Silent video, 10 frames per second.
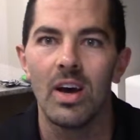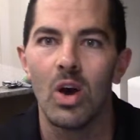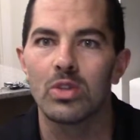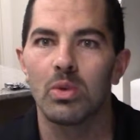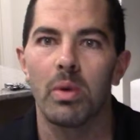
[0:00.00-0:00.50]

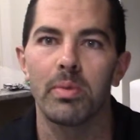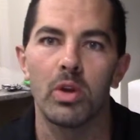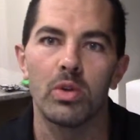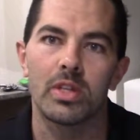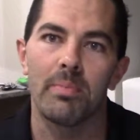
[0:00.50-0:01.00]
So what I'm going to
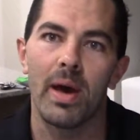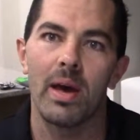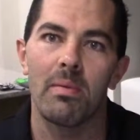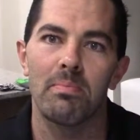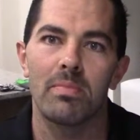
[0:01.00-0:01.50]
do is
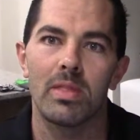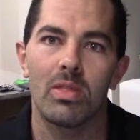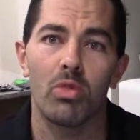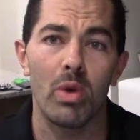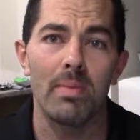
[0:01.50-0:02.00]
compare
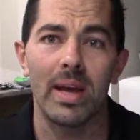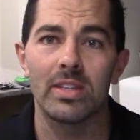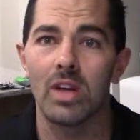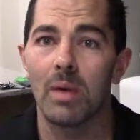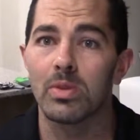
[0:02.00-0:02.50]
3 main
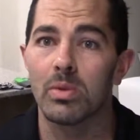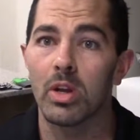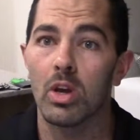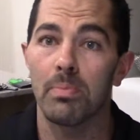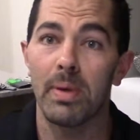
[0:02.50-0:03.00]
types. So I'm going
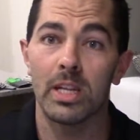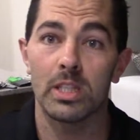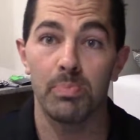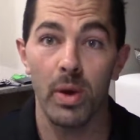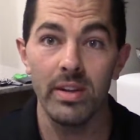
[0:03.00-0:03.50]
to go the peanut
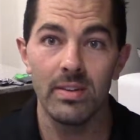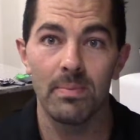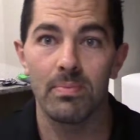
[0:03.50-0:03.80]
spread.